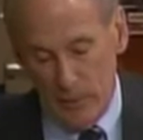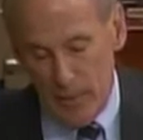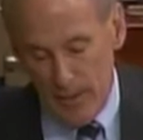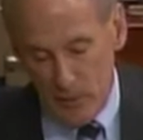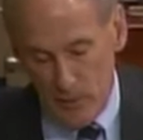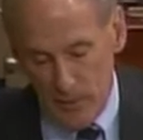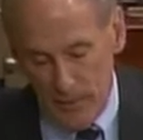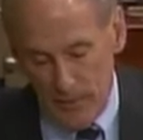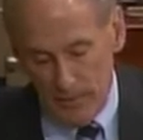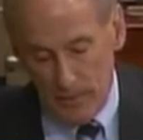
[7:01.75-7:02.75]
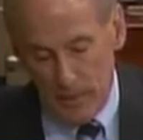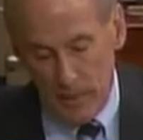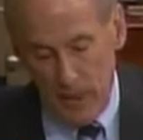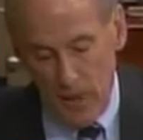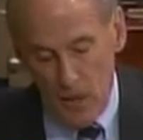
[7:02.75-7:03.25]
the national debt:
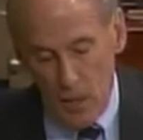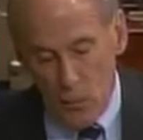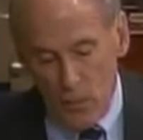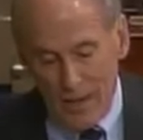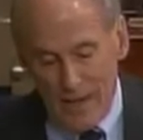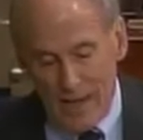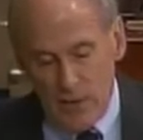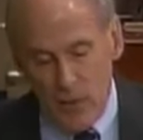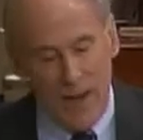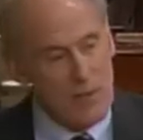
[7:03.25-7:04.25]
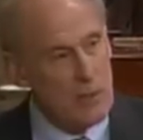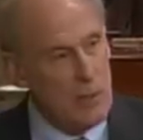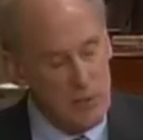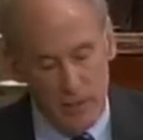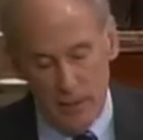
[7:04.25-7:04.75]
"We need to ask
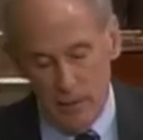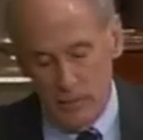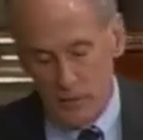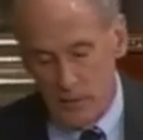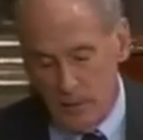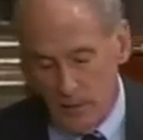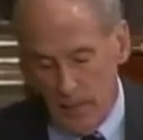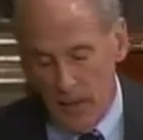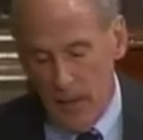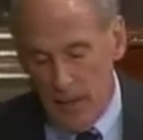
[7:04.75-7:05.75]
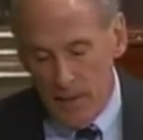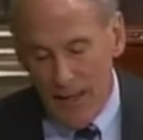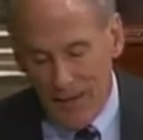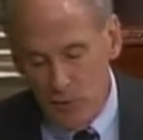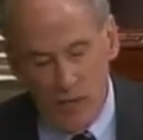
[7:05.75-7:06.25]
ourselves,
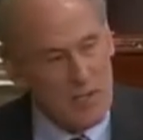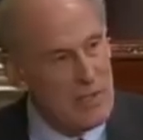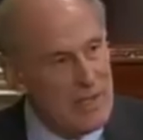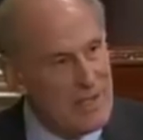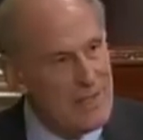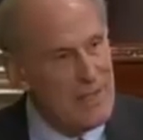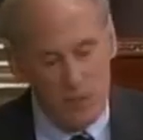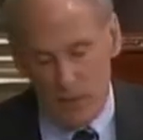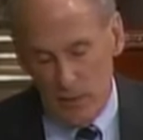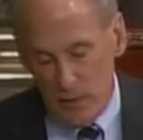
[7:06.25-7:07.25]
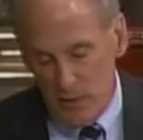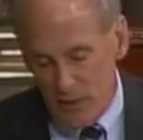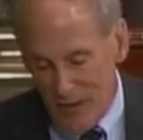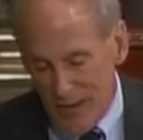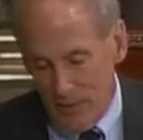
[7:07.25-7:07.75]
not just is this
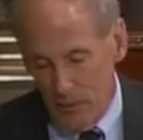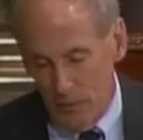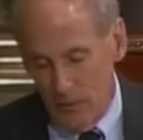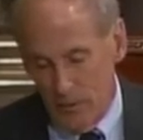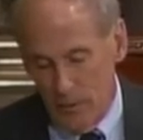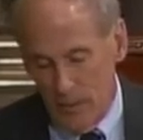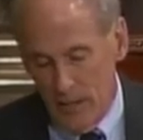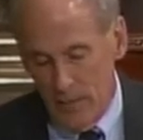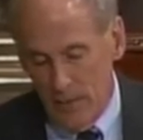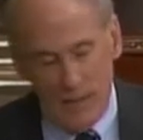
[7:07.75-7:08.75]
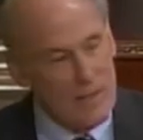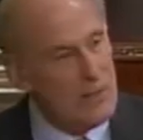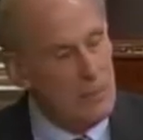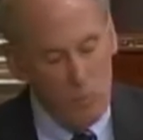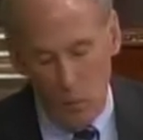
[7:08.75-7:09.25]
sustainable, but
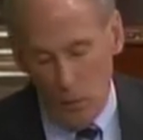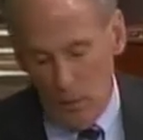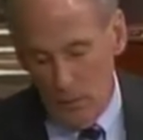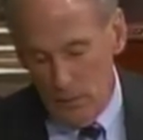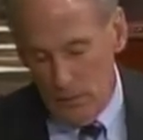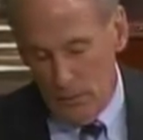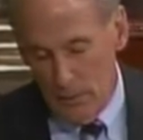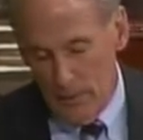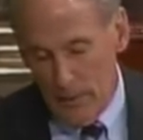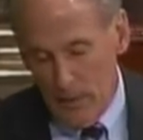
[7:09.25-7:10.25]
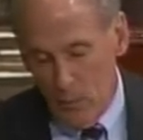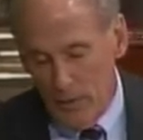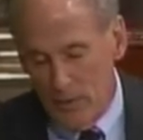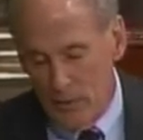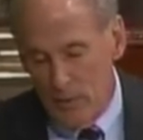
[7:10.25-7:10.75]
is it moral?
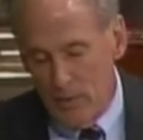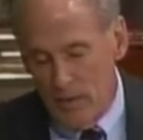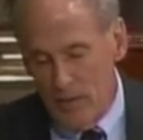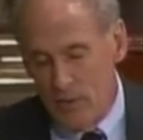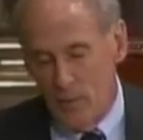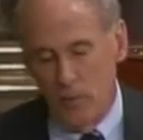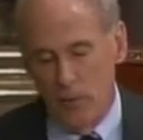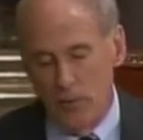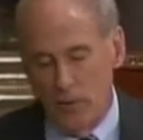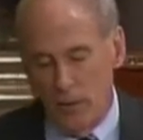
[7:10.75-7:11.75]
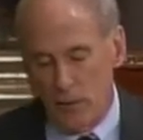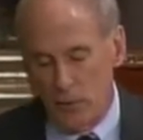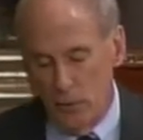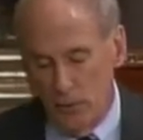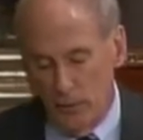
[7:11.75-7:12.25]
What does it mean to burden our
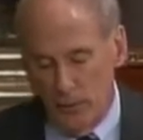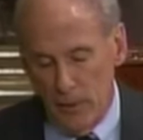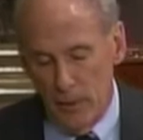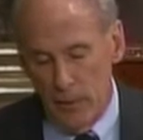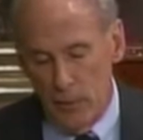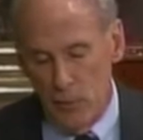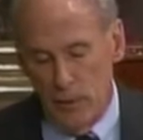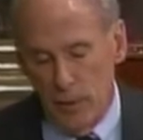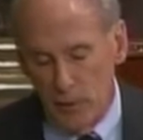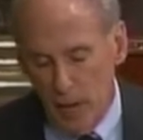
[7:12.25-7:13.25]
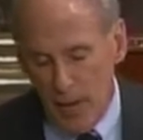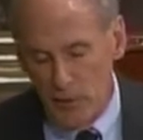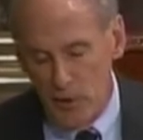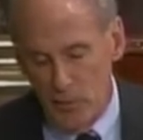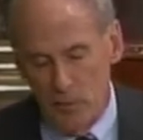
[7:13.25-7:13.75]
children to an
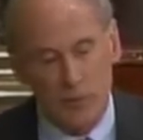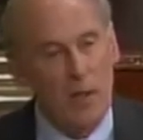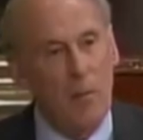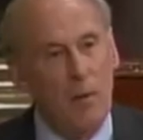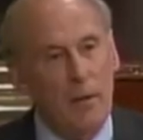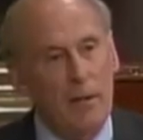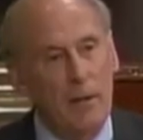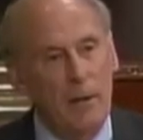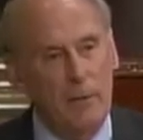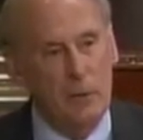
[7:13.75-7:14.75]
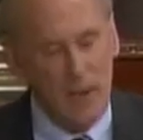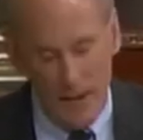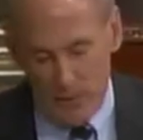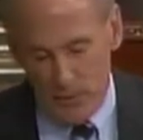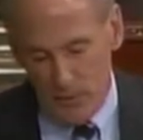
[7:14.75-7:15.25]
unconscionable doubling of their
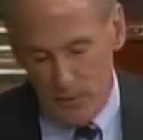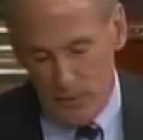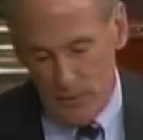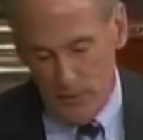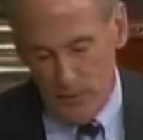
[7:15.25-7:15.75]
taxes?"